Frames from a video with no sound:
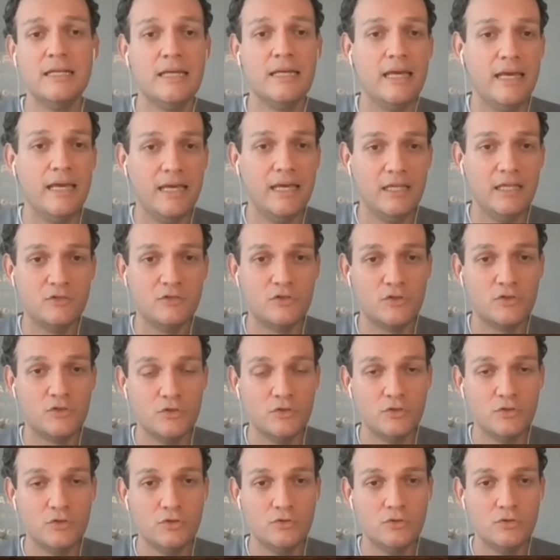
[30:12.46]
and
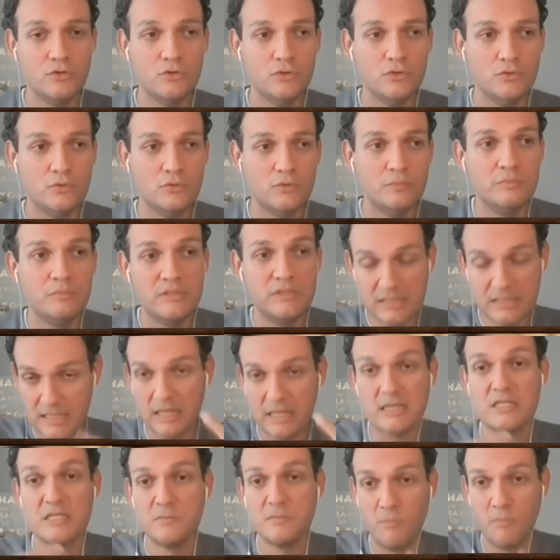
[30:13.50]
to
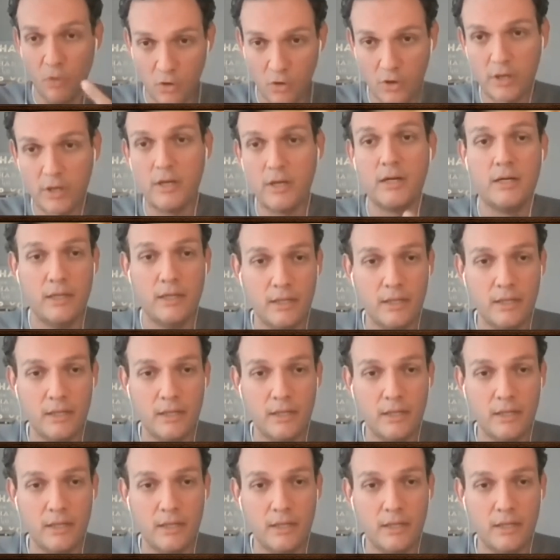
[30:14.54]
discuss more